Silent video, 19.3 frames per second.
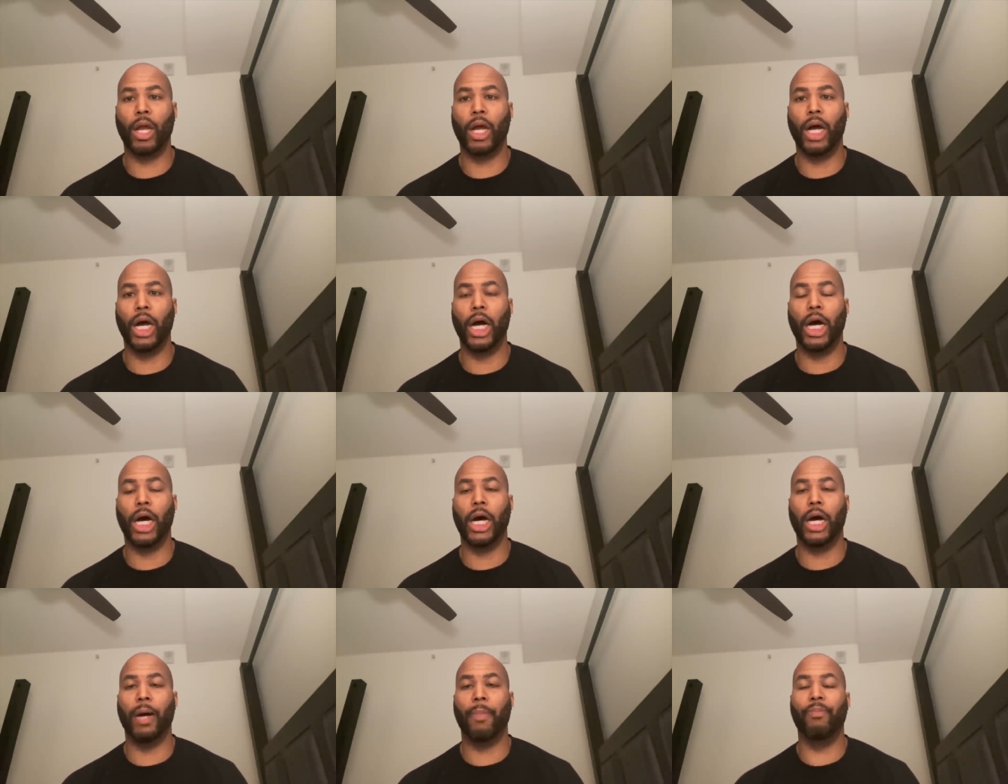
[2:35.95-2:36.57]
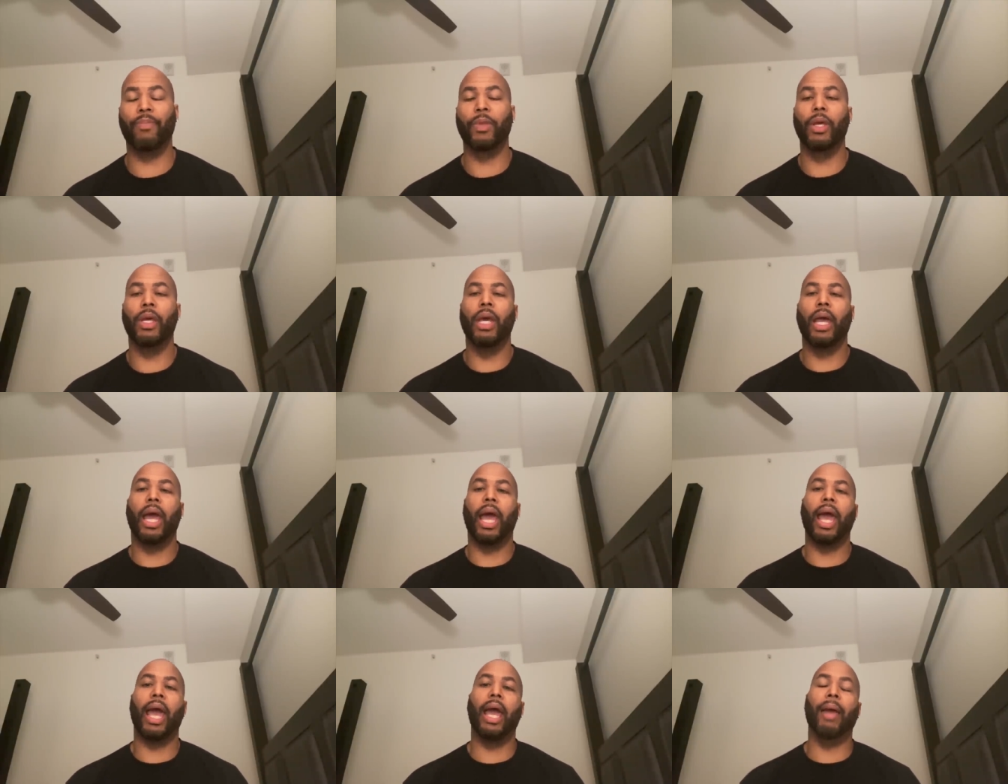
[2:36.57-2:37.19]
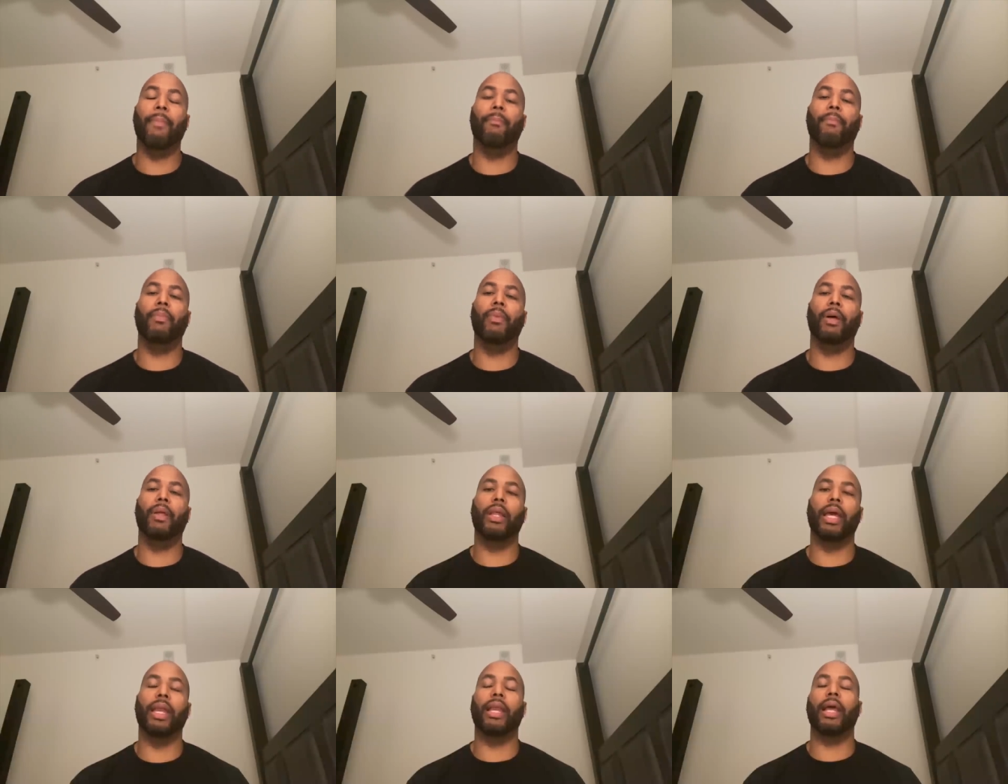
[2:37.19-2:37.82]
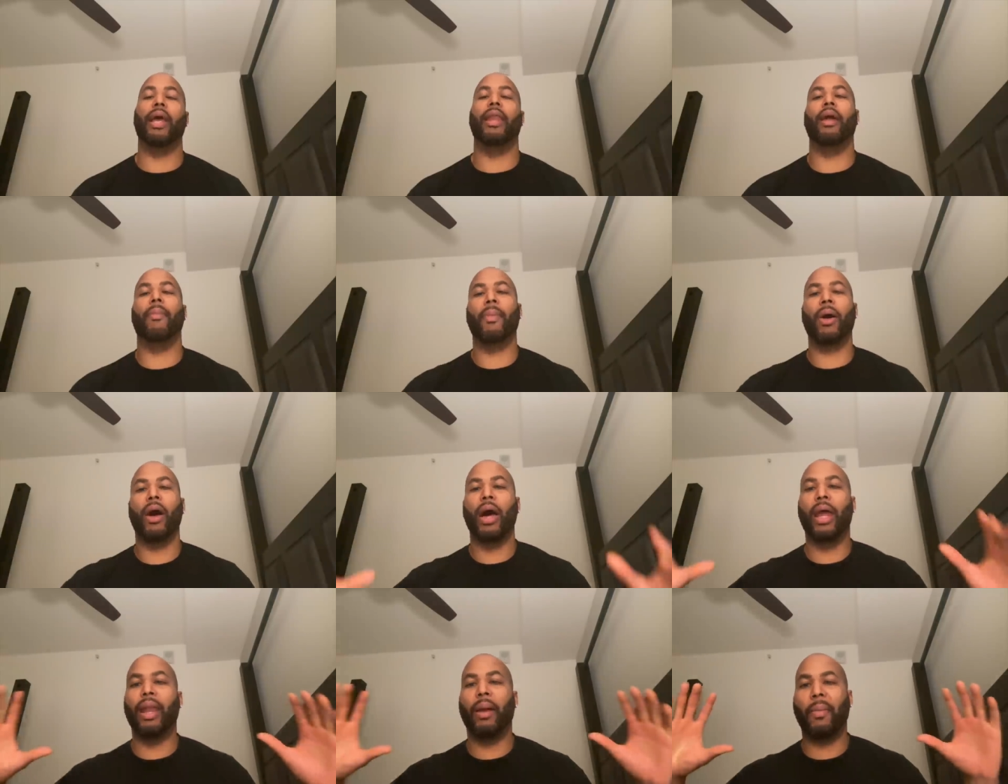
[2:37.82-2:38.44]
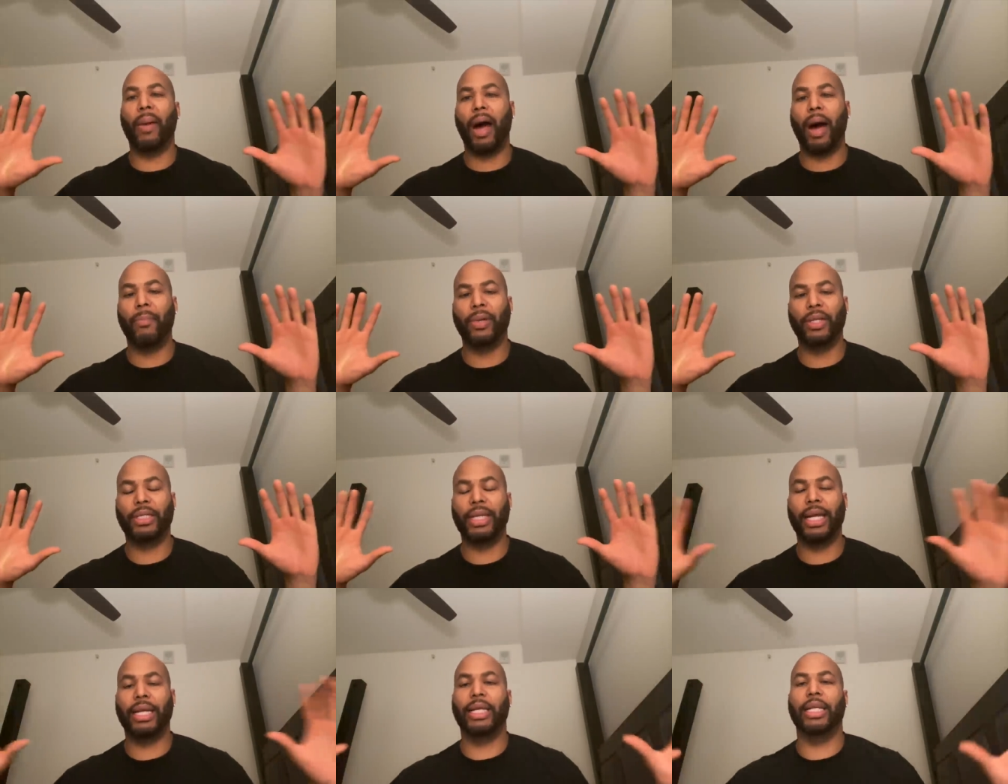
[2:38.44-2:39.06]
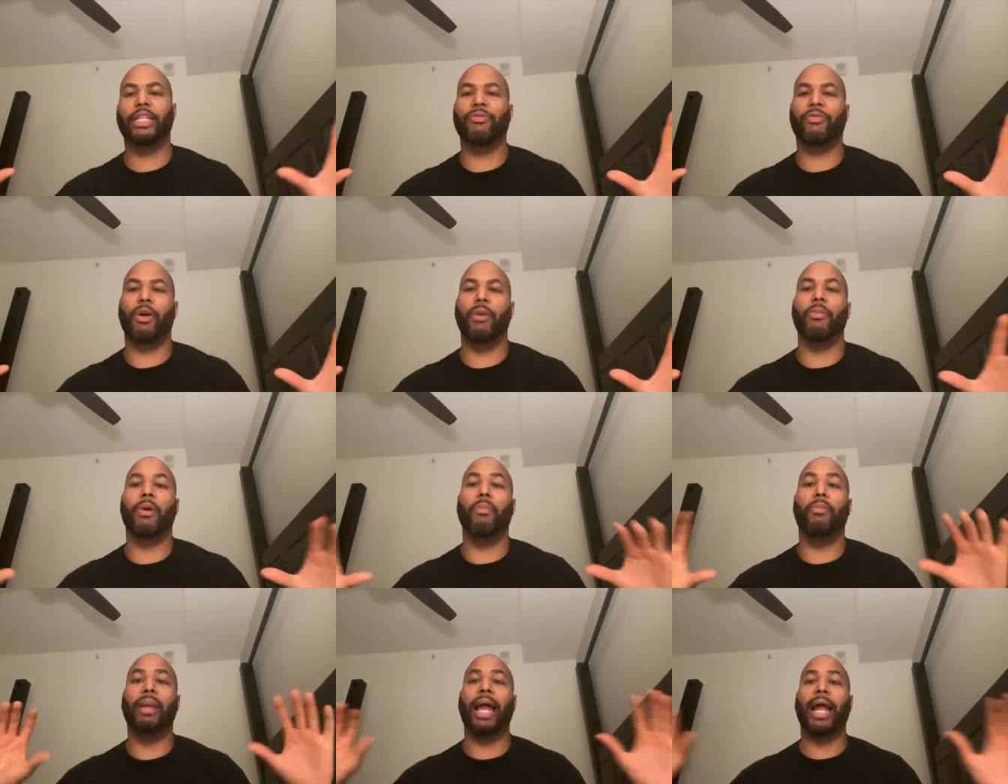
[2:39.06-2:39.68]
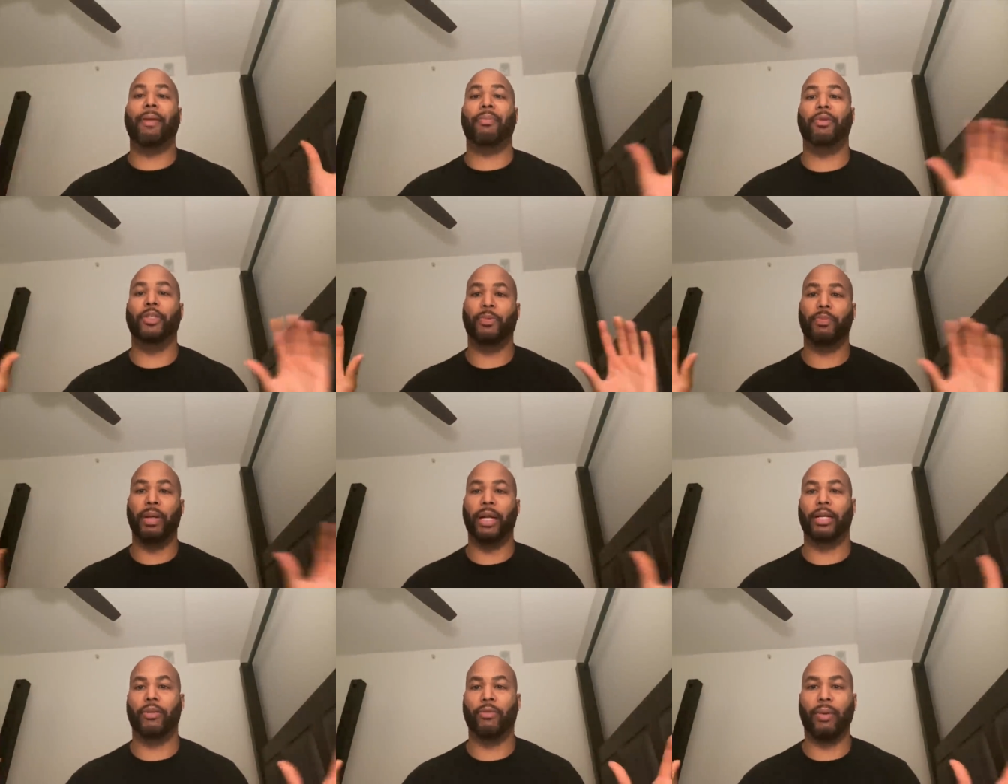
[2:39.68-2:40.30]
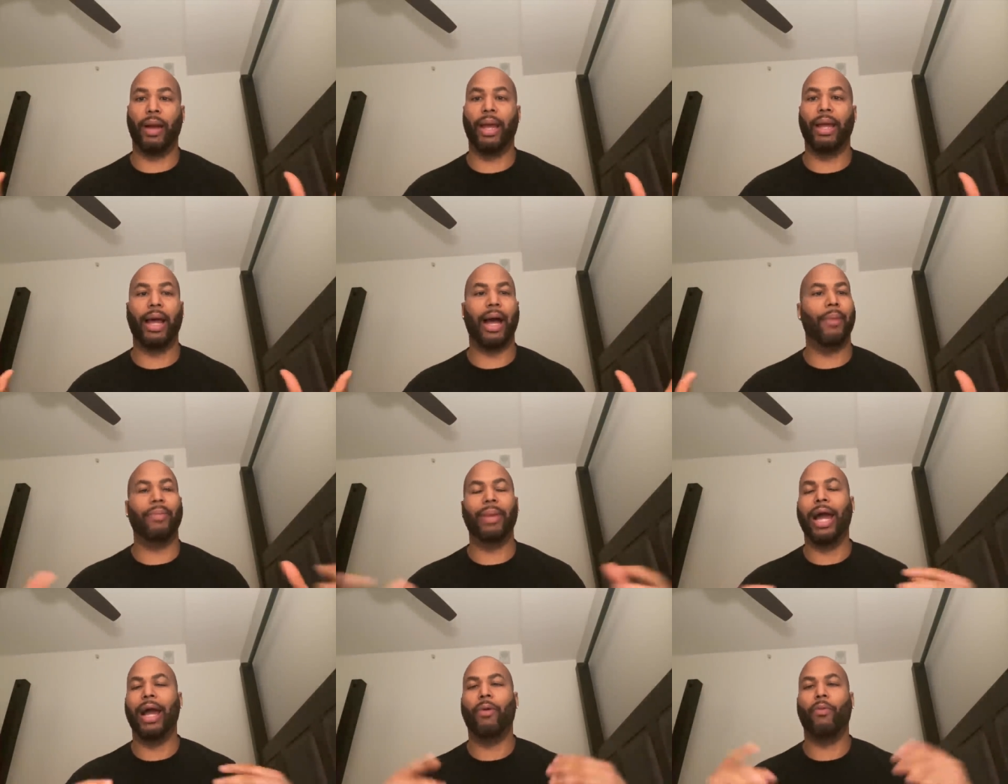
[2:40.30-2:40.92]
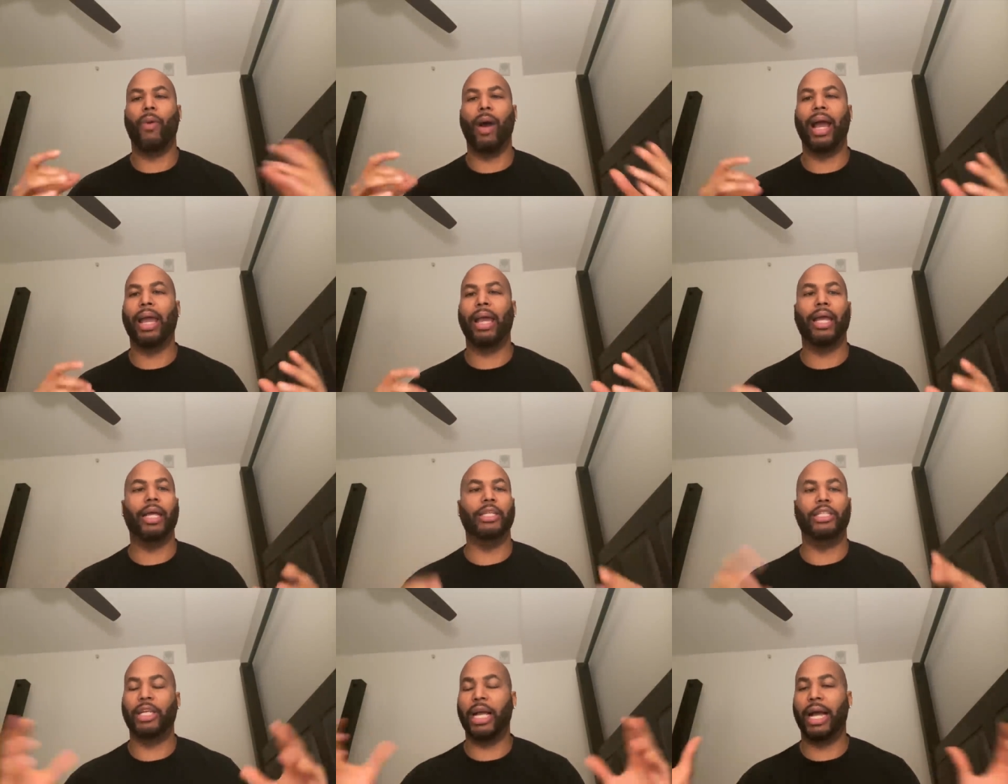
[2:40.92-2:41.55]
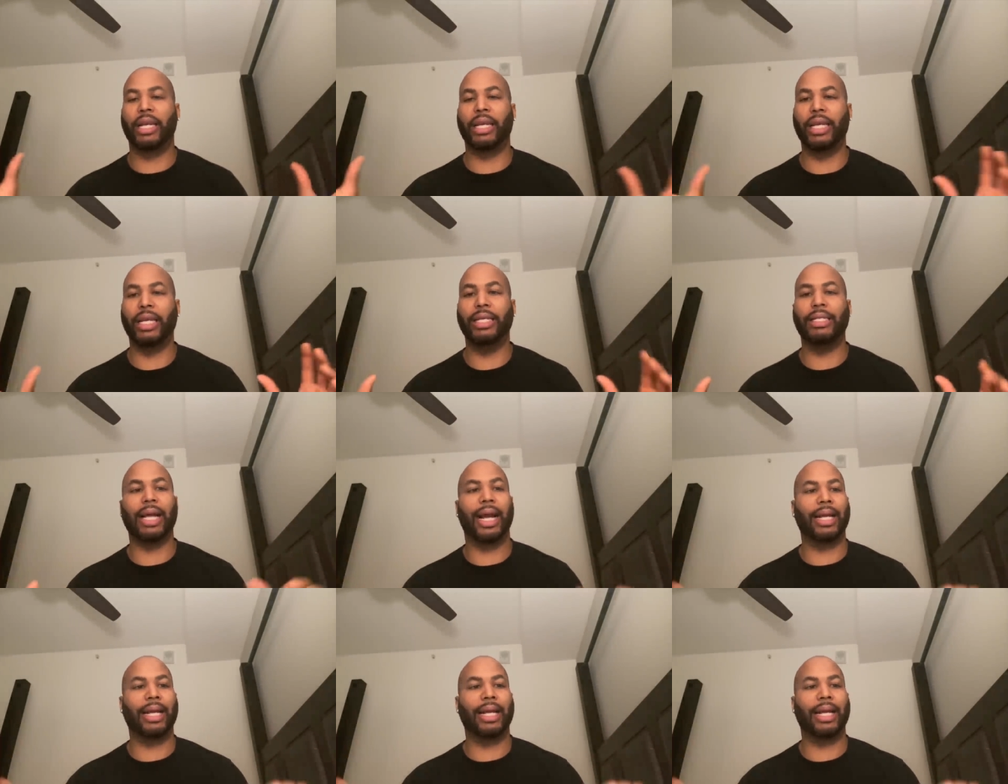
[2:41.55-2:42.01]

Um, and, and, and, I'm, and I'm, I'm gonna take this from a black perspective, right? I'm not white, a Chinese.